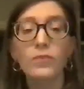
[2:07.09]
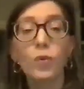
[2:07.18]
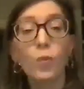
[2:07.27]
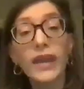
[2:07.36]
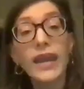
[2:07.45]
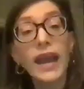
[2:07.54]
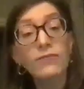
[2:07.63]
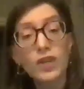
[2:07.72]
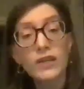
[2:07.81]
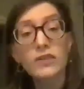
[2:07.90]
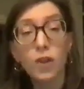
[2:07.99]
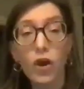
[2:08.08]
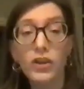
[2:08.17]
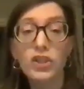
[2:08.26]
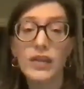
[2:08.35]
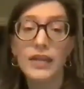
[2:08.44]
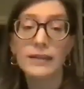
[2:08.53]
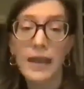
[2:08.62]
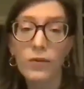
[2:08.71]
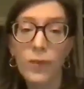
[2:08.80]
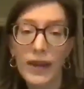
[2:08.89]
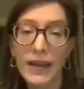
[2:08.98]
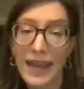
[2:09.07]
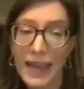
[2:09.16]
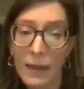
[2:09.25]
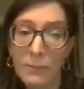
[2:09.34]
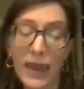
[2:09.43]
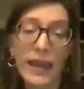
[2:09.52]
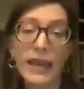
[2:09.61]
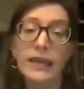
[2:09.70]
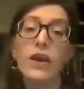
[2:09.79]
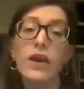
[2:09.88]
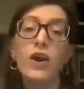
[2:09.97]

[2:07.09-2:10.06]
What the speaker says: We have just launched a letter writing campaign